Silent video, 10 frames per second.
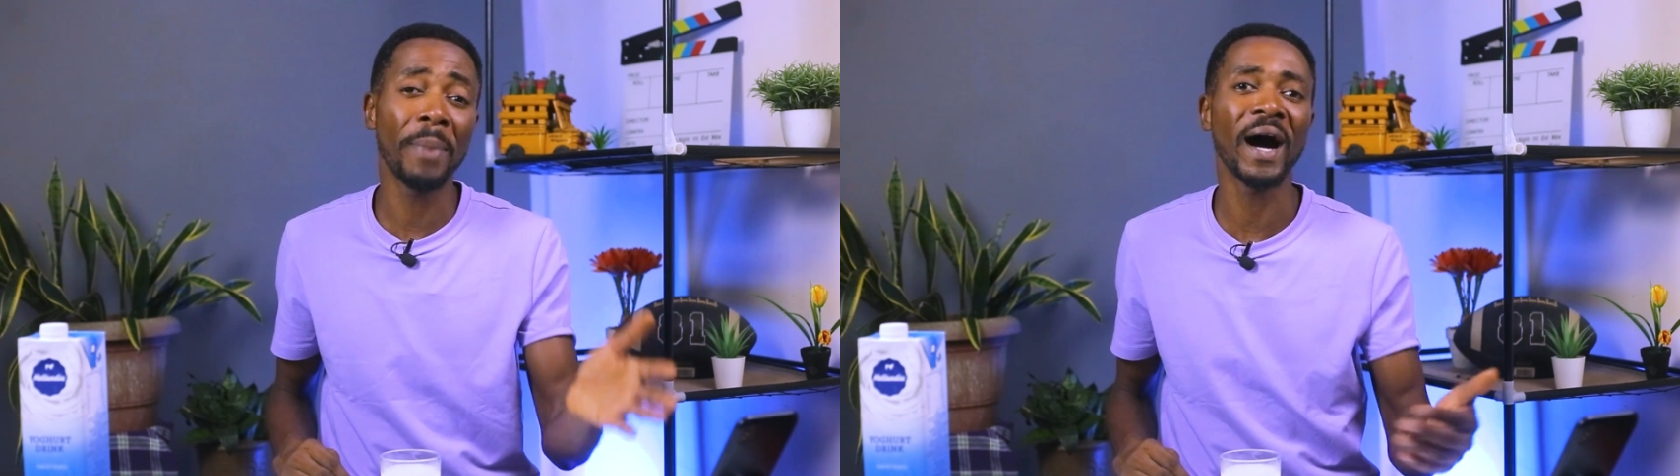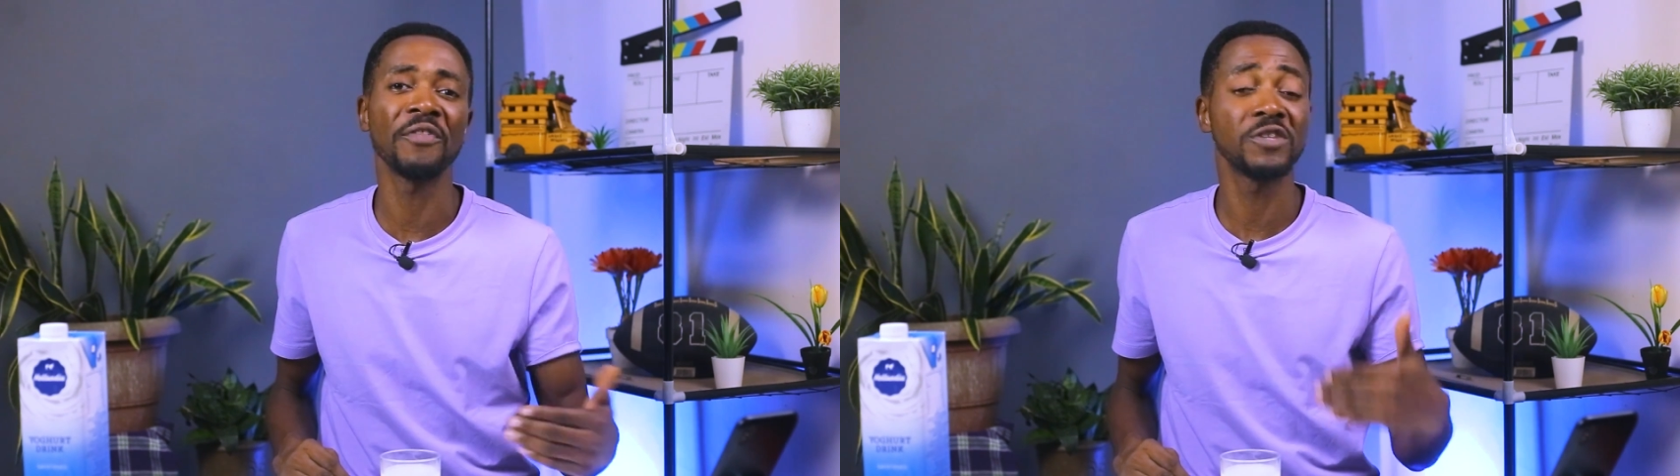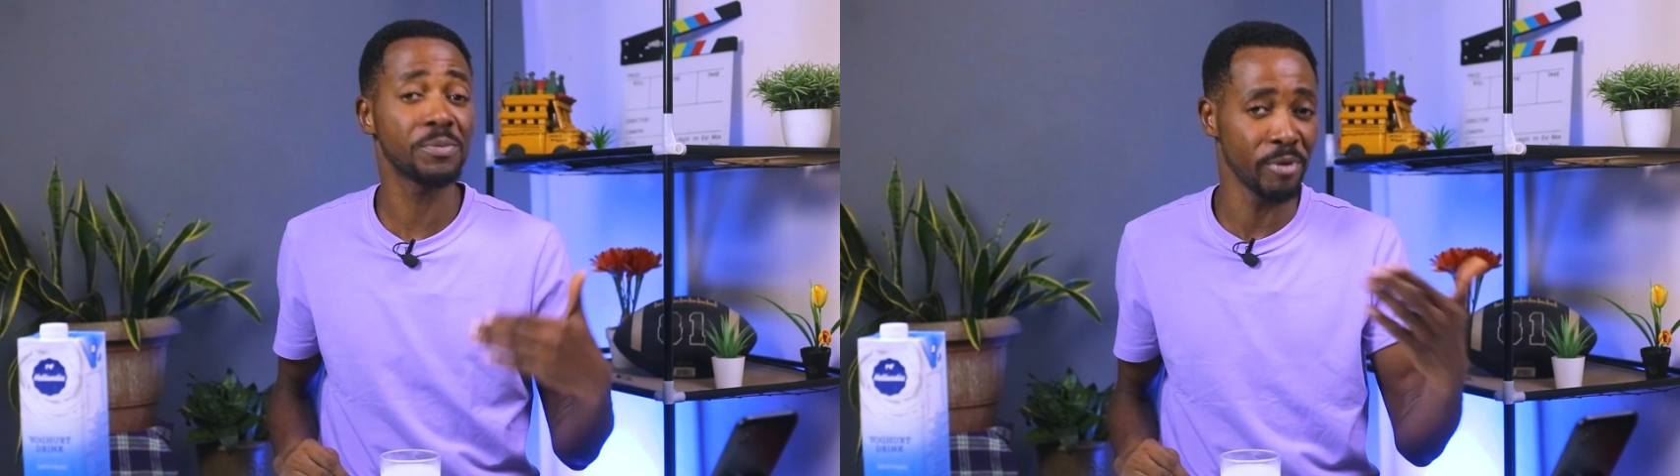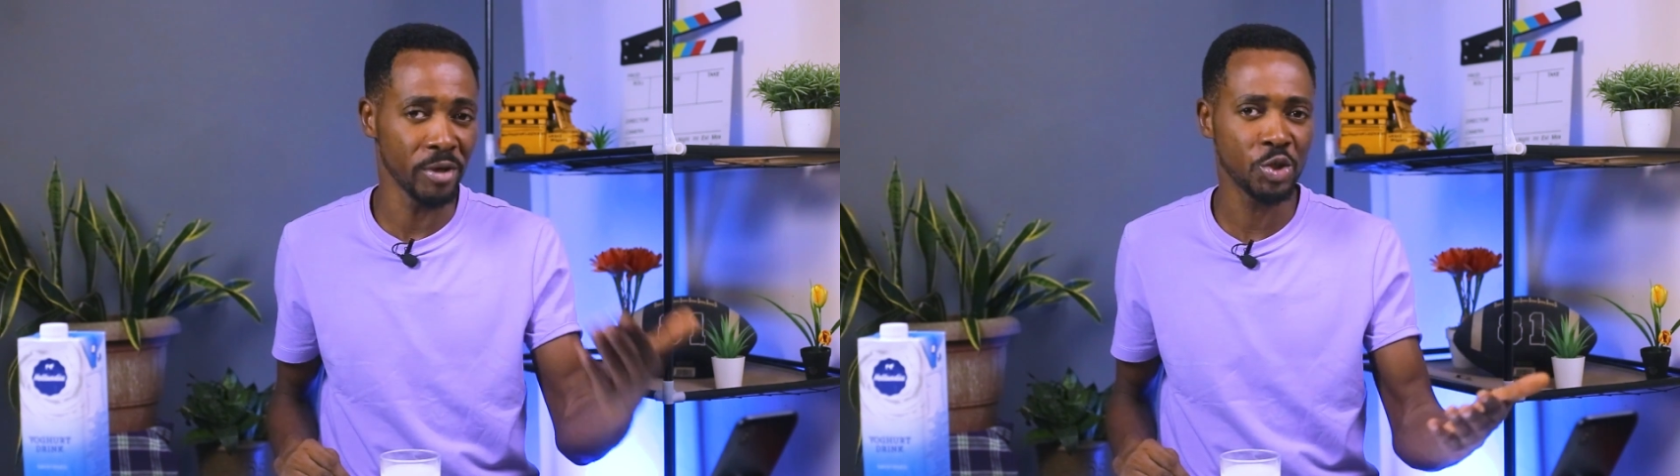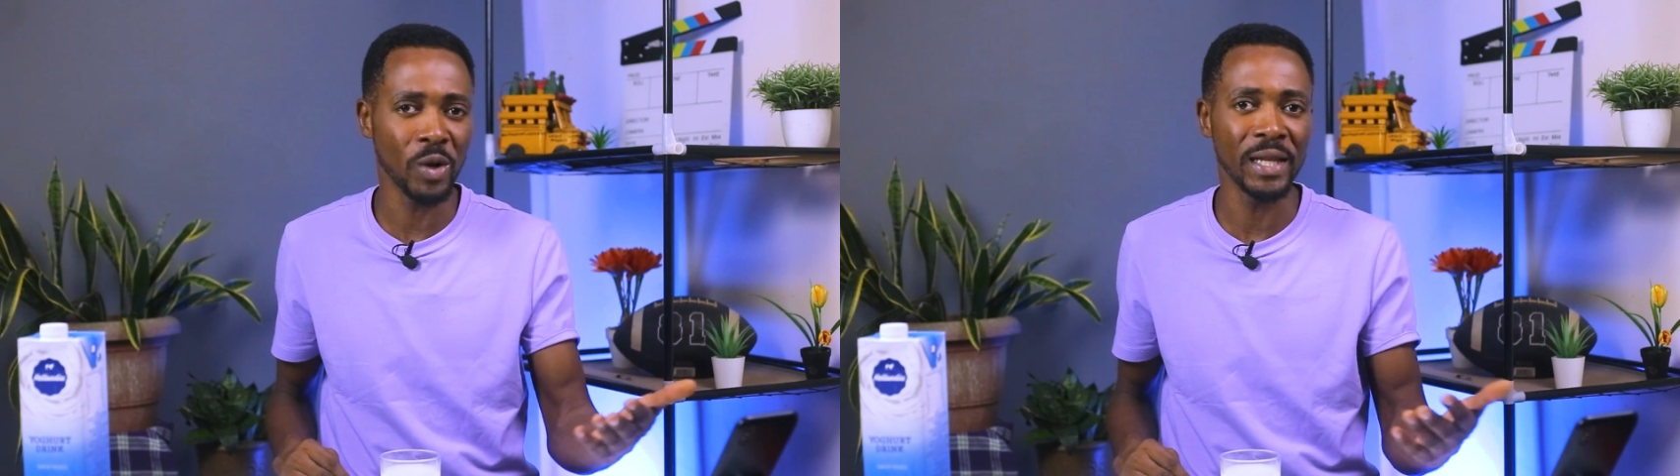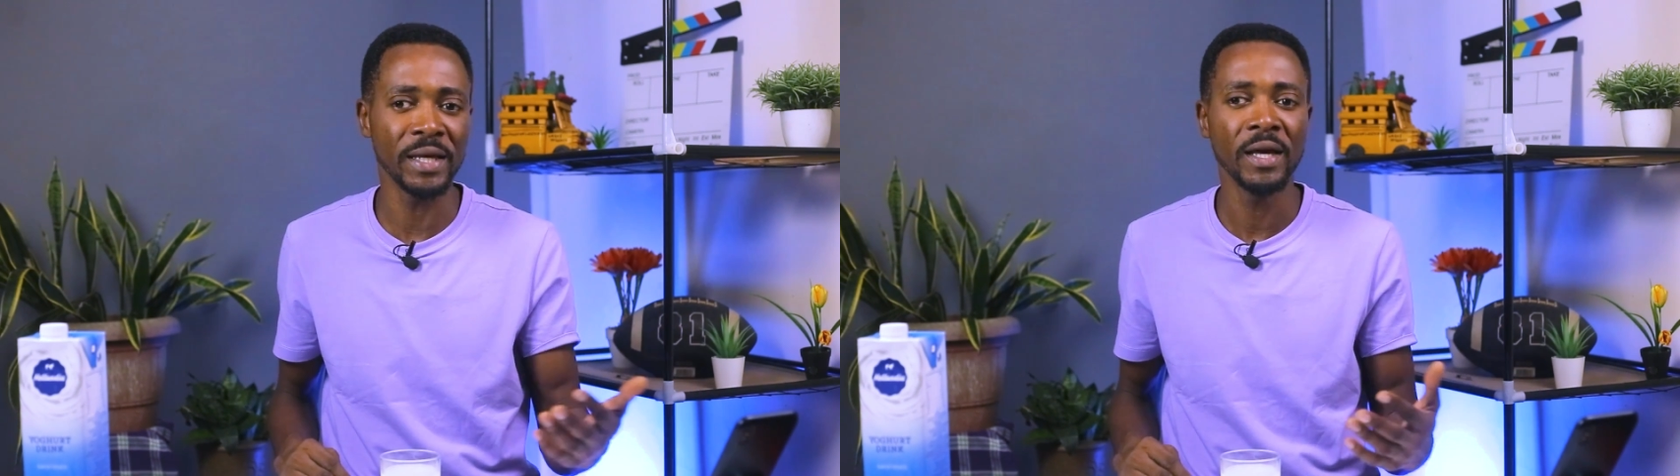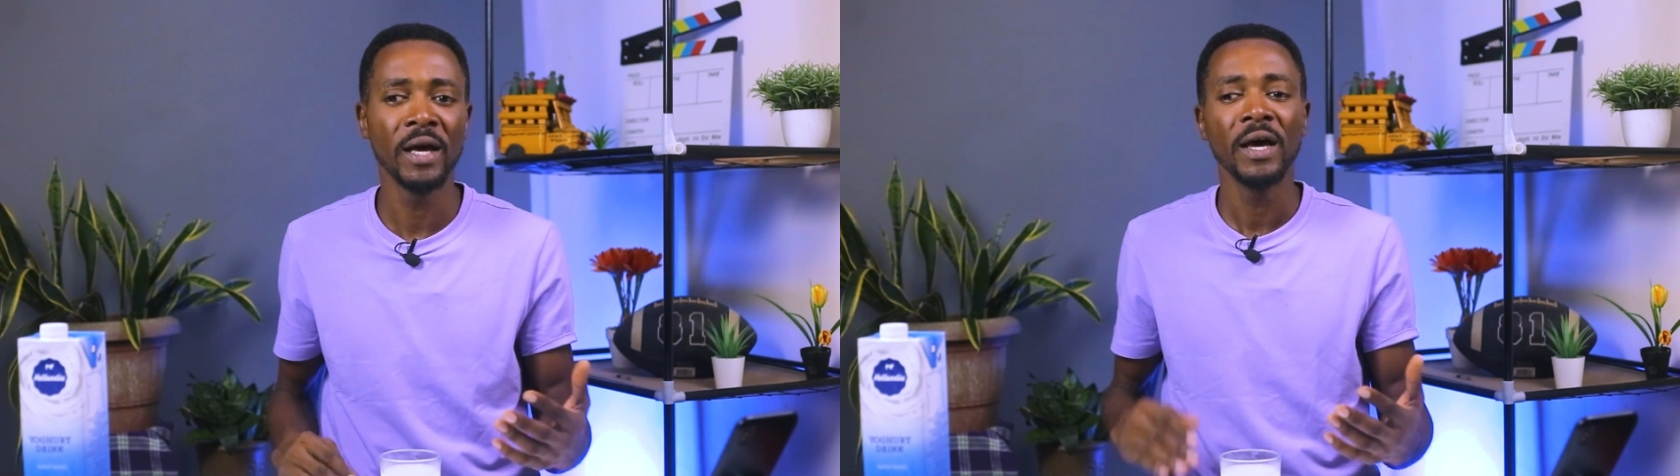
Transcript: path spiritually.